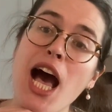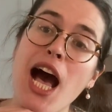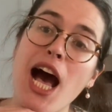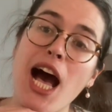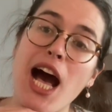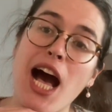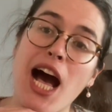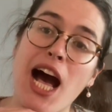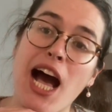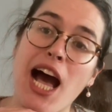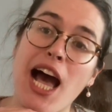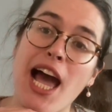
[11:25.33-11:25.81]

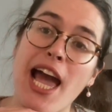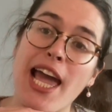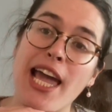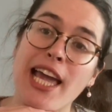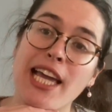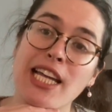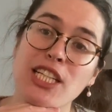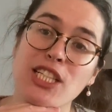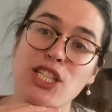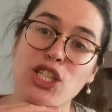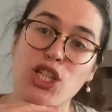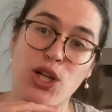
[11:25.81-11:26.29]

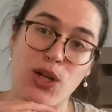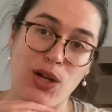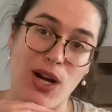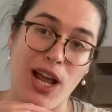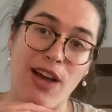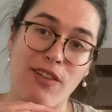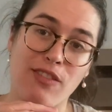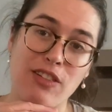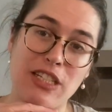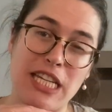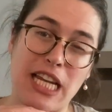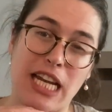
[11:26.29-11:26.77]
I don't
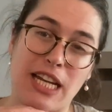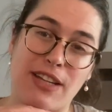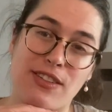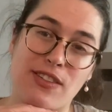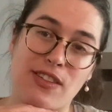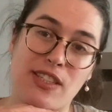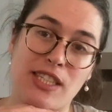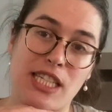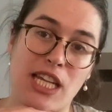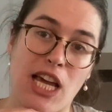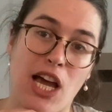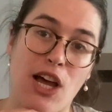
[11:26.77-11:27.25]
have a ton of
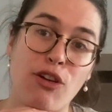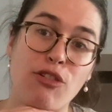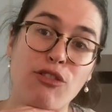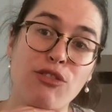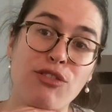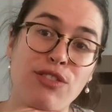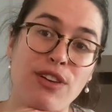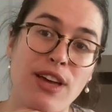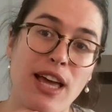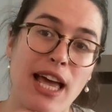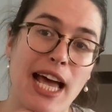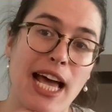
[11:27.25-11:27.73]

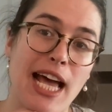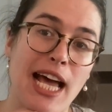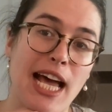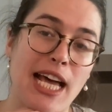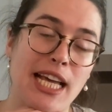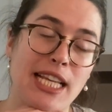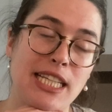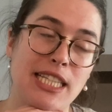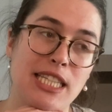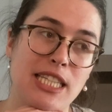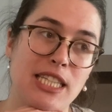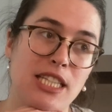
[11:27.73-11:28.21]
stuff,
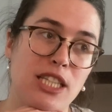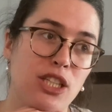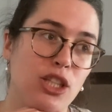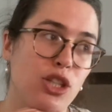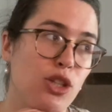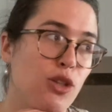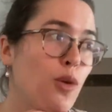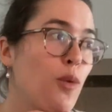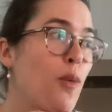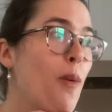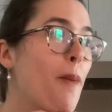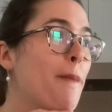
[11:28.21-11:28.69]
as
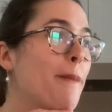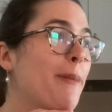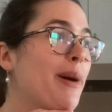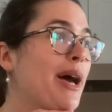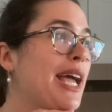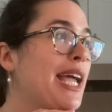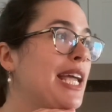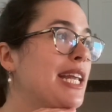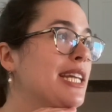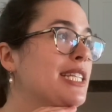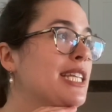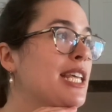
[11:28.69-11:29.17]
you
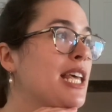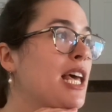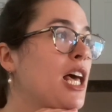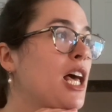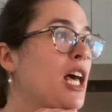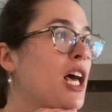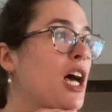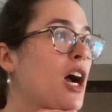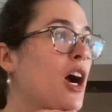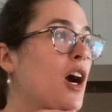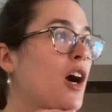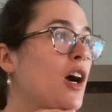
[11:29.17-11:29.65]
might
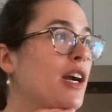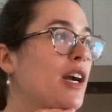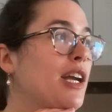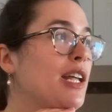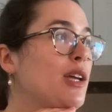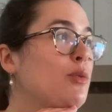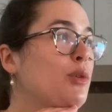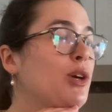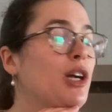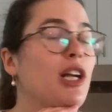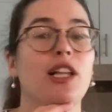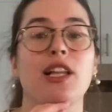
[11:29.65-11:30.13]
already
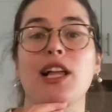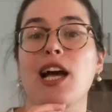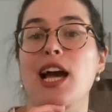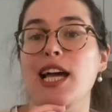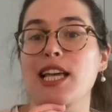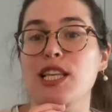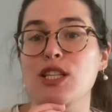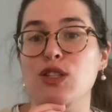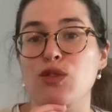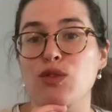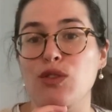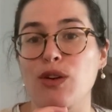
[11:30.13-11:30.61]

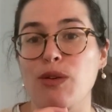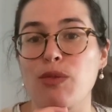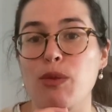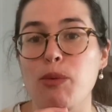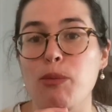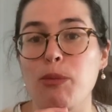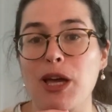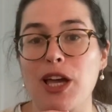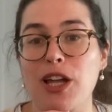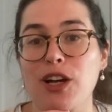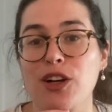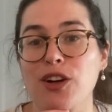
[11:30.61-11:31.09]
realize from the
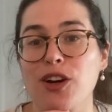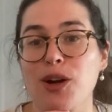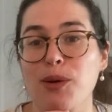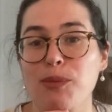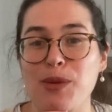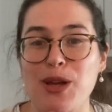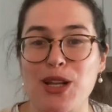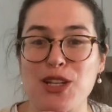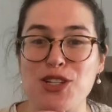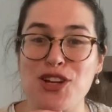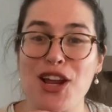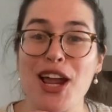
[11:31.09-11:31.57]
banner on
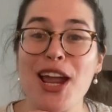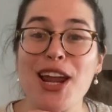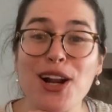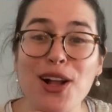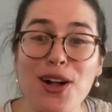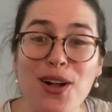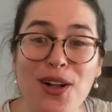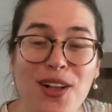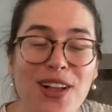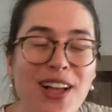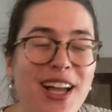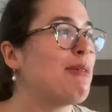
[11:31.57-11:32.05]
my
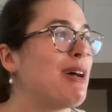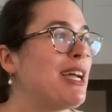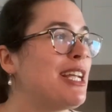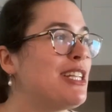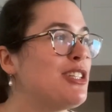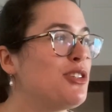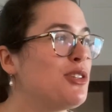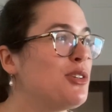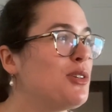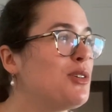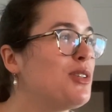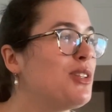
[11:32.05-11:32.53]
channel. I
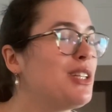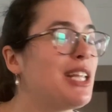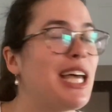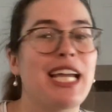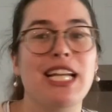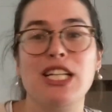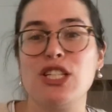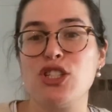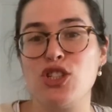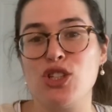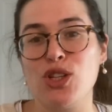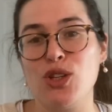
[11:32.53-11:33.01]
do
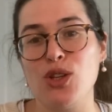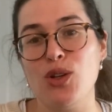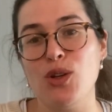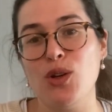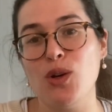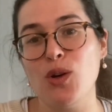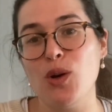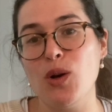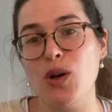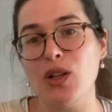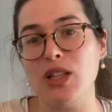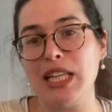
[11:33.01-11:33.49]
like
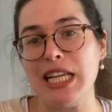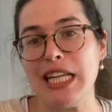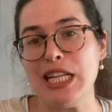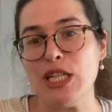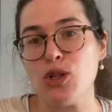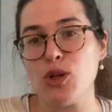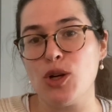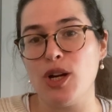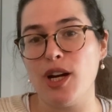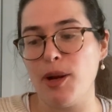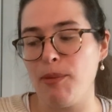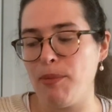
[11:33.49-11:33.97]
to lean
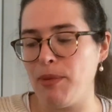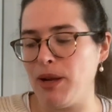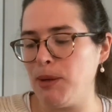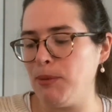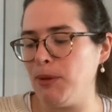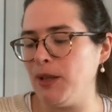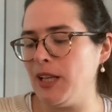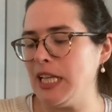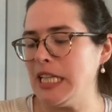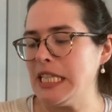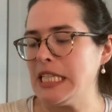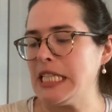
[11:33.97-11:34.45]
toward a
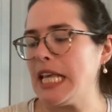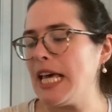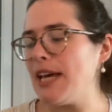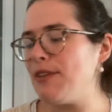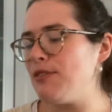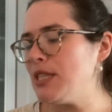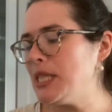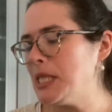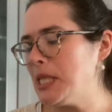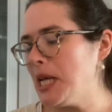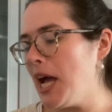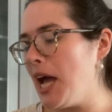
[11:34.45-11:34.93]
minimalist
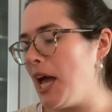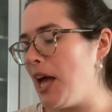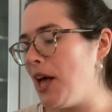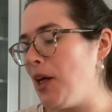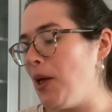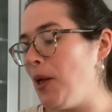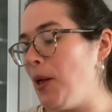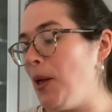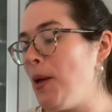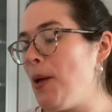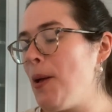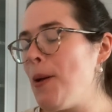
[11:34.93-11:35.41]

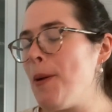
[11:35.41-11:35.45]
lifestyle.